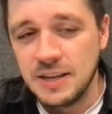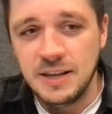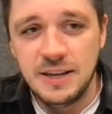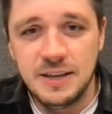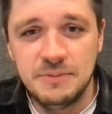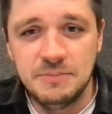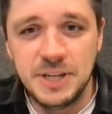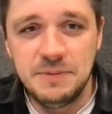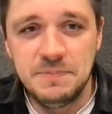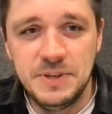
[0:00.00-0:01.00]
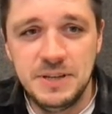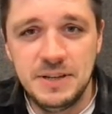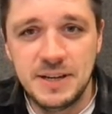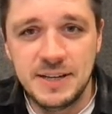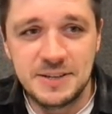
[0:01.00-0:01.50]
And
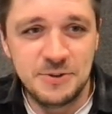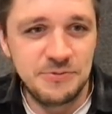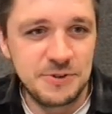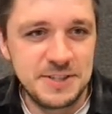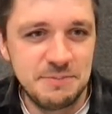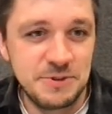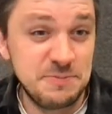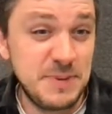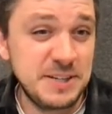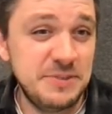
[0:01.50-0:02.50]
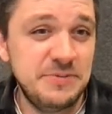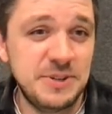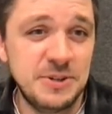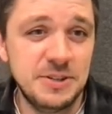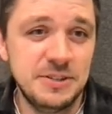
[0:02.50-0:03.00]
maybe I can offer some perspective
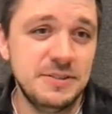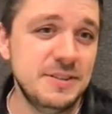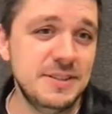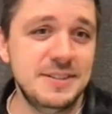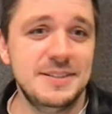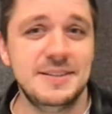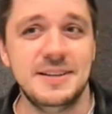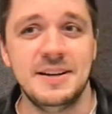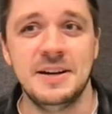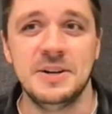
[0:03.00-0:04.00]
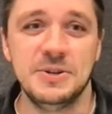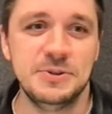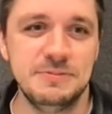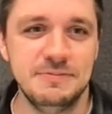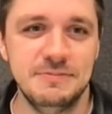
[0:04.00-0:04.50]
on
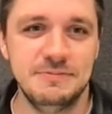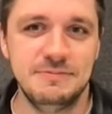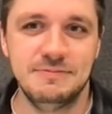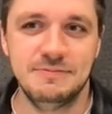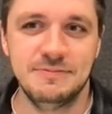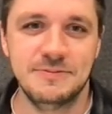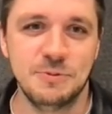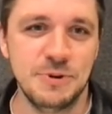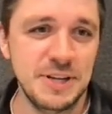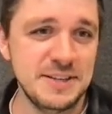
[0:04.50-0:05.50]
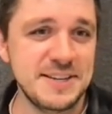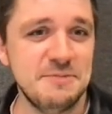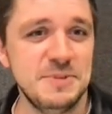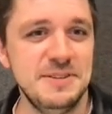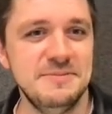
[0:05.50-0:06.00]
how Kubernetes
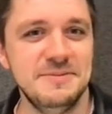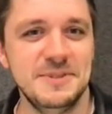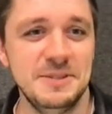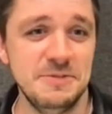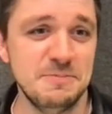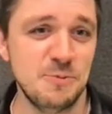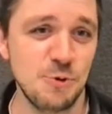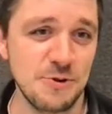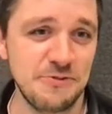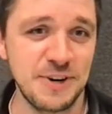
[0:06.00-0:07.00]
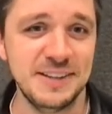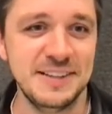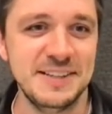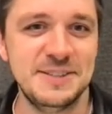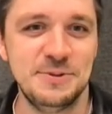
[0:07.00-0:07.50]
can be even more
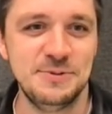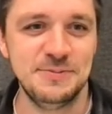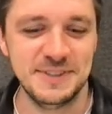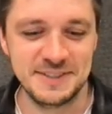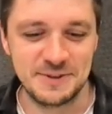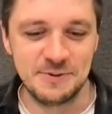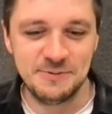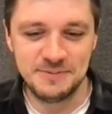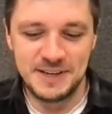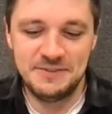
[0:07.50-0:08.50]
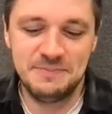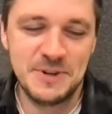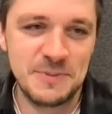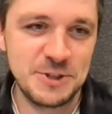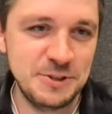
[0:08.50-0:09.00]
friendly to this whole kind of
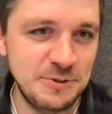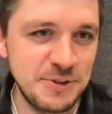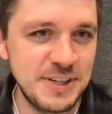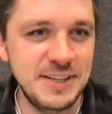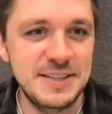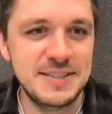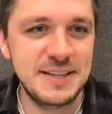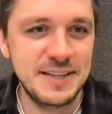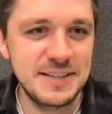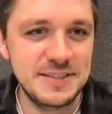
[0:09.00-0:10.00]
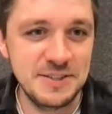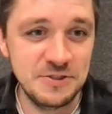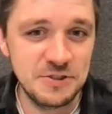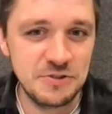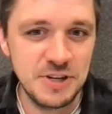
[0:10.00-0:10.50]
machine learning data science
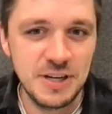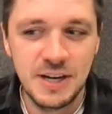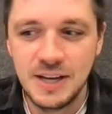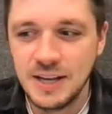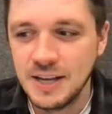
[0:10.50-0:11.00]
industry.